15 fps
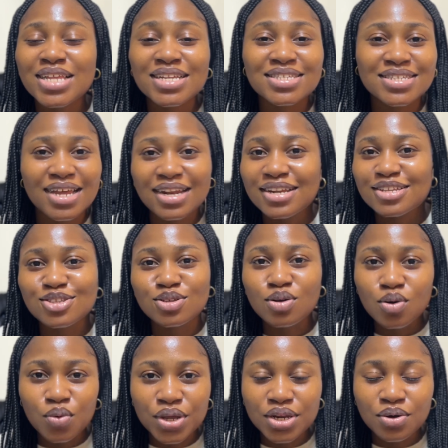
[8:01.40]
exactly is
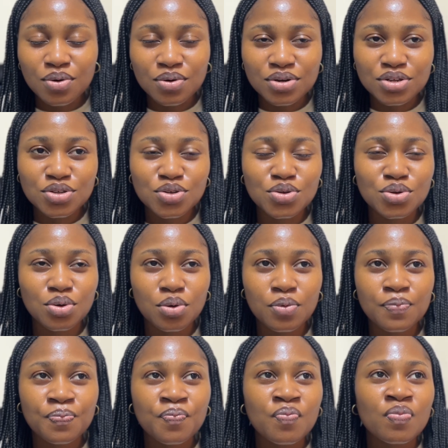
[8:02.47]
going on, you
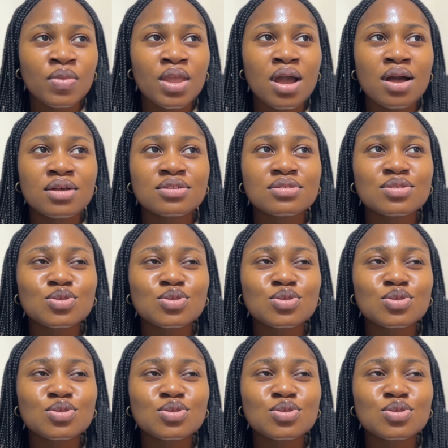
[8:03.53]
know.